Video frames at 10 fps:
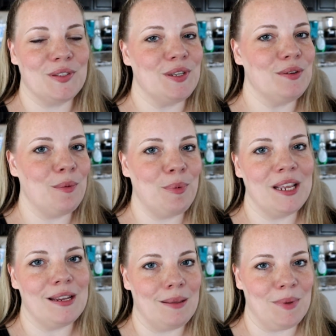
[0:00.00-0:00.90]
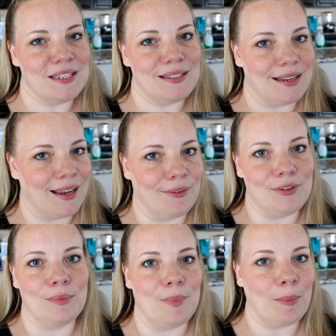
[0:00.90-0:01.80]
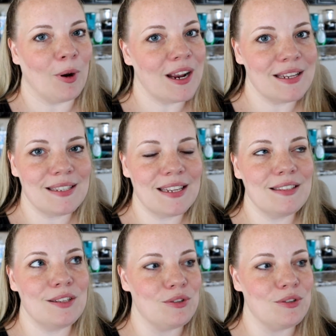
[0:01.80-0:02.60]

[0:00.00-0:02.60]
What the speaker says: so you don't by any means like have to memorize this.